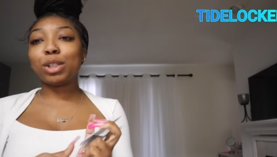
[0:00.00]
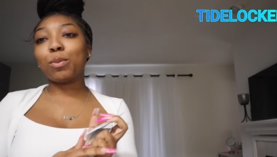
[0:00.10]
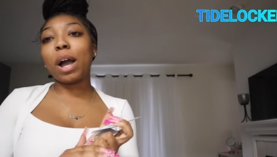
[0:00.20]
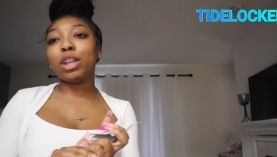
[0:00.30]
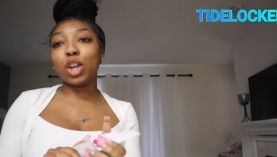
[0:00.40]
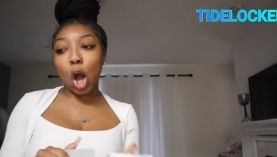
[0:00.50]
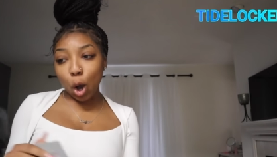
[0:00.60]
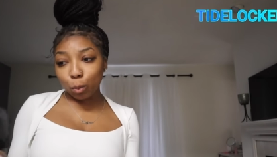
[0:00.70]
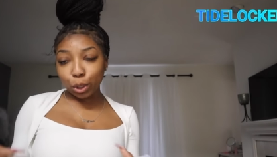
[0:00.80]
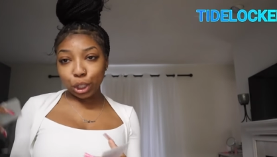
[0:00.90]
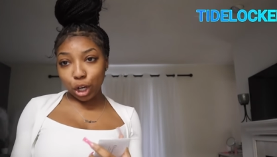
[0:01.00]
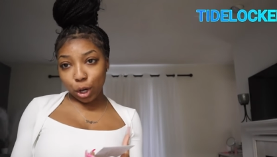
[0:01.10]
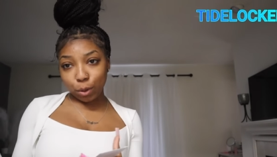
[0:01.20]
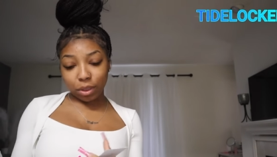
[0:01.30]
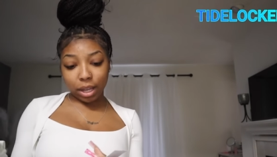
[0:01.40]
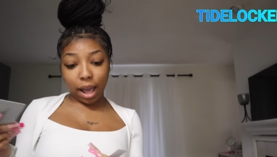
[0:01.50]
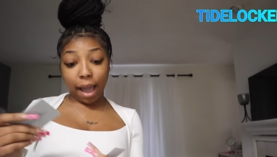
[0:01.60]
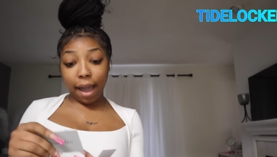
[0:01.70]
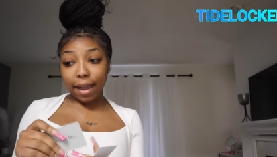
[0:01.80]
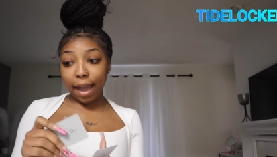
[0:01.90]
reason why y'all would know that
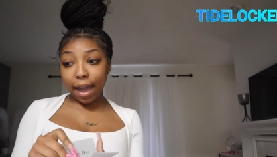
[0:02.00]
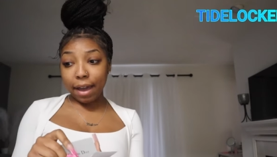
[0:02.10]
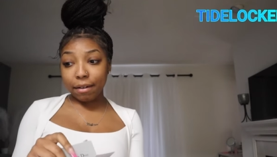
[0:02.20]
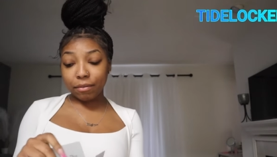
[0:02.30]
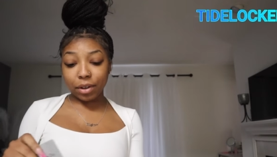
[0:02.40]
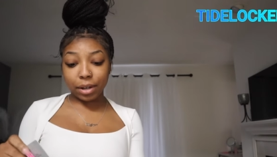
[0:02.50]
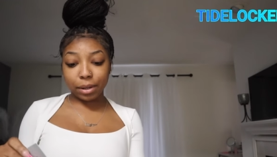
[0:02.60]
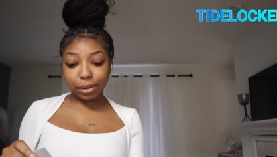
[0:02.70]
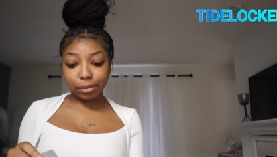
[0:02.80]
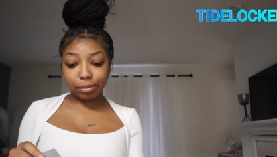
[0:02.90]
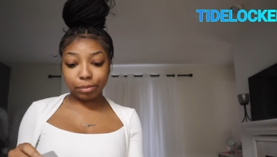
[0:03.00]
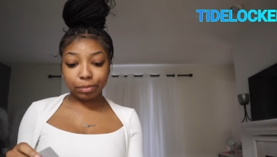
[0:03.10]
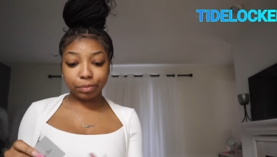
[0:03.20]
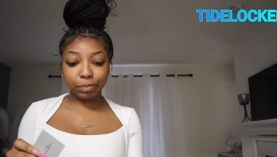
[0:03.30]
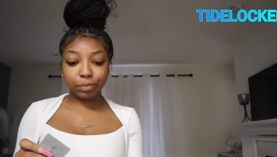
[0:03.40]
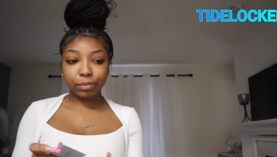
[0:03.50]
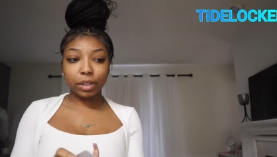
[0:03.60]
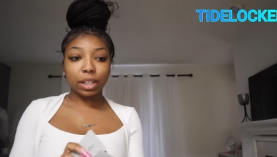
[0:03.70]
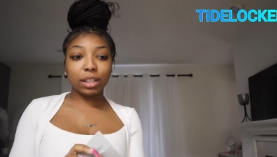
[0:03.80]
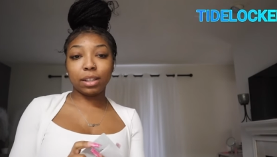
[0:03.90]
I have, um,
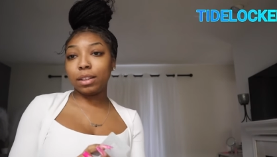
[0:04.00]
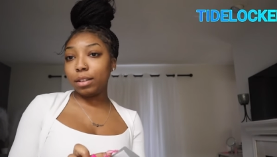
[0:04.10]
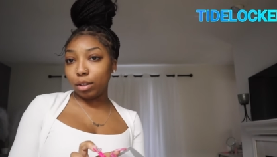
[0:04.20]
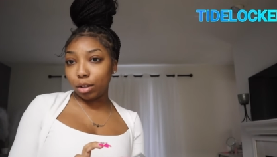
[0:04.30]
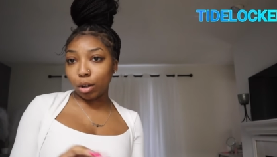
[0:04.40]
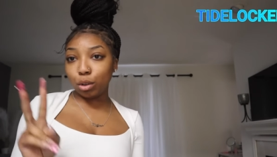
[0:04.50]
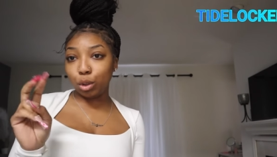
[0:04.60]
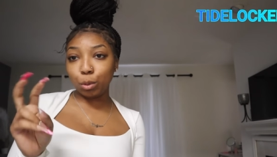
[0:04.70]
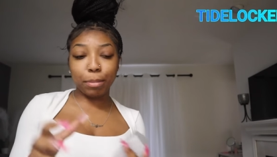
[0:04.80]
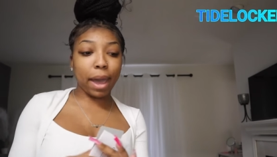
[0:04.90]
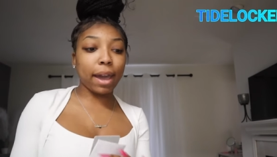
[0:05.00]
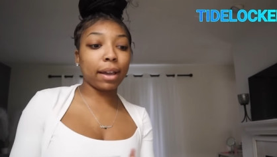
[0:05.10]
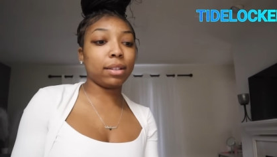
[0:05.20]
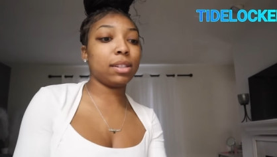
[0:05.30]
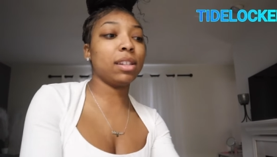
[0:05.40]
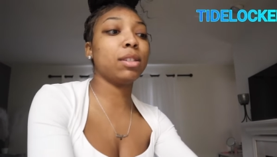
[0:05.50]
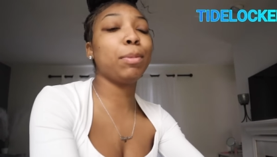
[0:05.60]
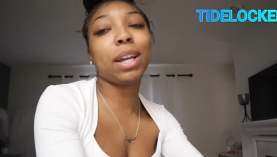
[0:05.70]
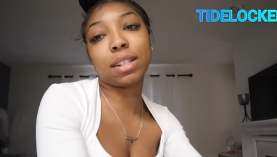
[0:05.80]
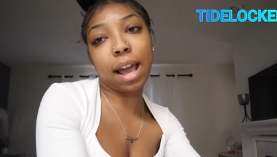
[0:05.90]
you know, dupe bags is
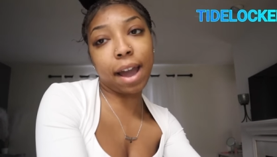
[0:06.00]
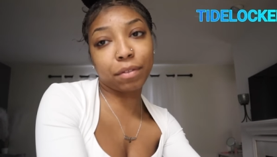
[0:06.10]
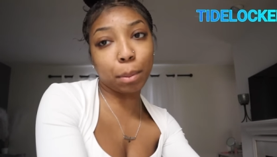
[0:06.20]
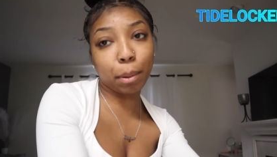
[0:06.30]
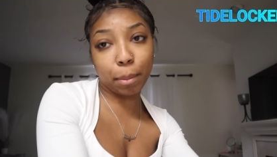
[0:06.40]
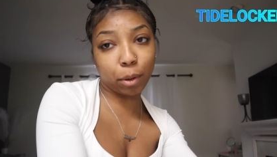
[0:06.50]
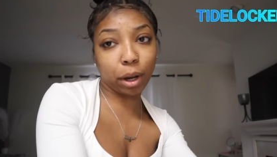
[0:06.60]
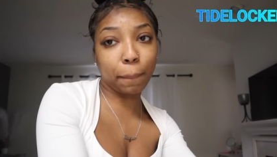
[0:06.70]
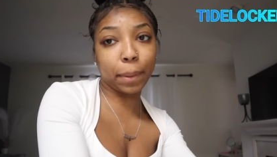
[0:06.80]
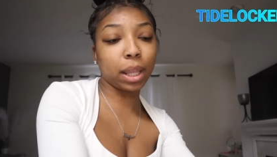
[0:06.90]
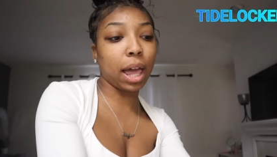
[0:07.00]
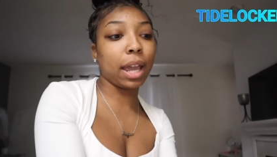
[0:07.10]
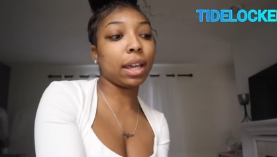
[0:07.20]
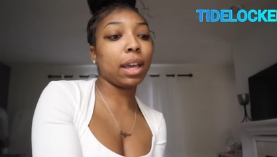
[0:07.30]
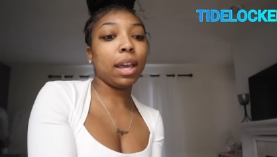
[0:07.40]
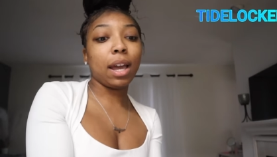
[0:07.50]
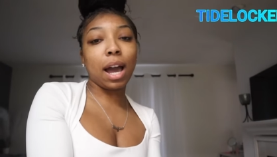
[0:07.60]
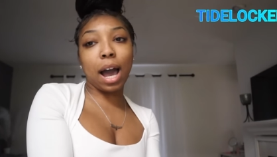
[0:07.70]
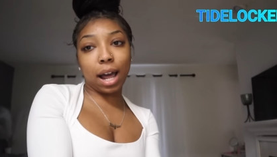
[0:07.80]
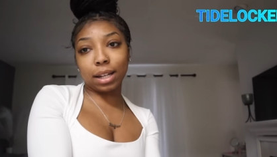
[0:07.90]
because I have to promote it. But like,
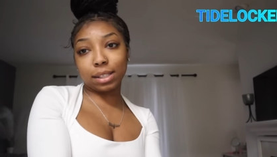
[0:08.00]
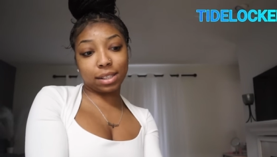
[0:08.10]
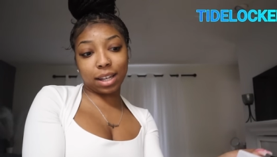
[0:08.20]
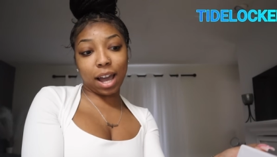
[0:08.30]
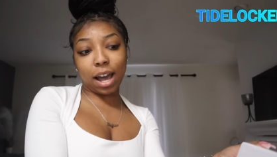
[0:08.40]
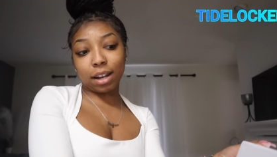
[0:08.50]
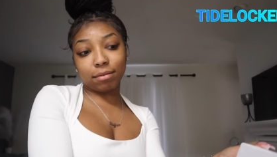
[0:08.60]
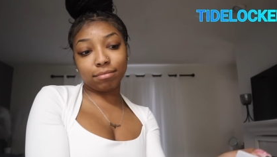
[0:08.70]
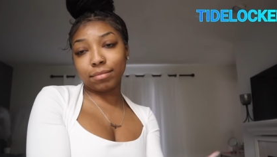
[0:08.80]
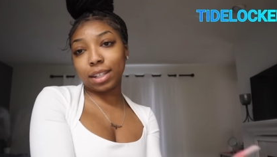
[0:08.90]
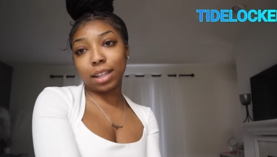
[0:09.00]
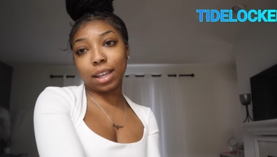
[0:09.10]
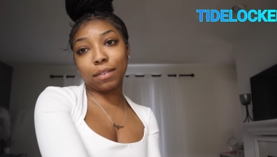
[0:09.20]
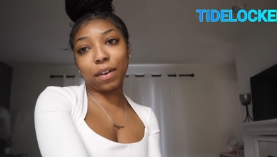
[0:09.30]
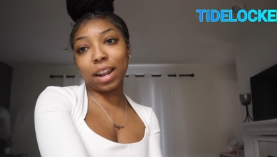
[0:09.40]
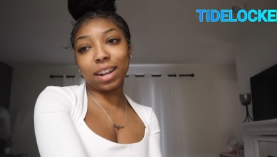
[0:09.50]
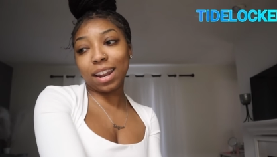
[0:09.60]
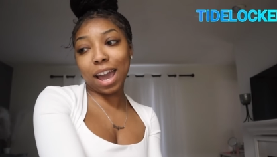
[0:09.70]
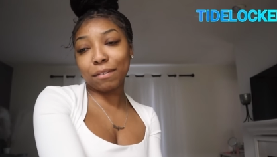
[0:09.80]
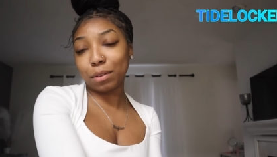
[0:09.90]
honest to God, if I
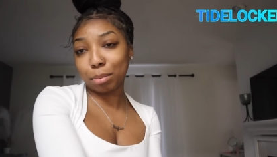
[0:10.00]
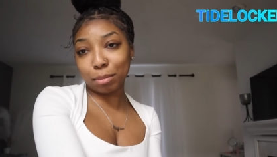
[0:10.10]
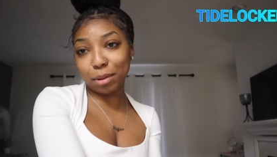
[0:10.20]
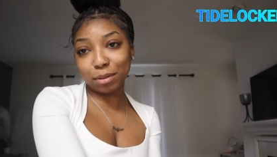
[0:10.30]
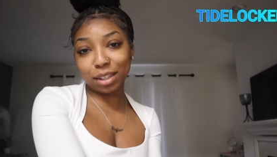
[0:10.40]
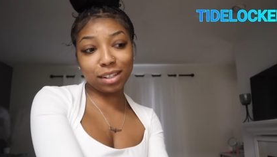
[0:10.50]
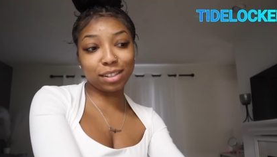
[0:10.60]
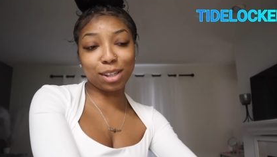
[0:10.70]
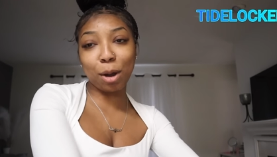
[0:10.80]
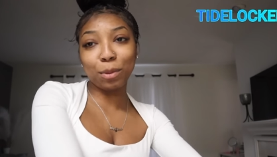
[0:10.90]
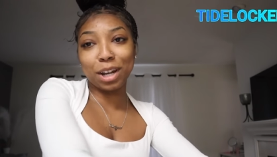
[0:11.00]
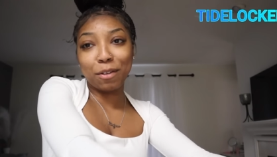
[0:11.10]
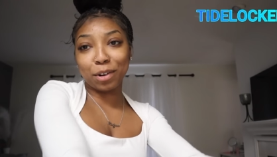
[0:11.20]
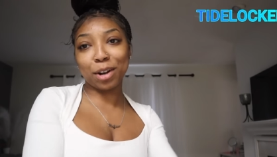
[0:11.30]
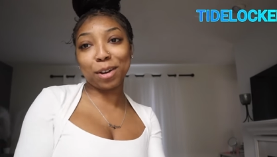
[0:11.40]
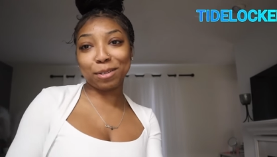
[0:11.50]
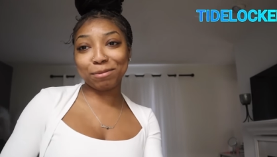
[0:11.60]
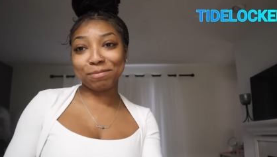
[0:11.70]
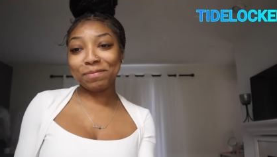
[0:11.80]
didn't have to promote these, y'all would never know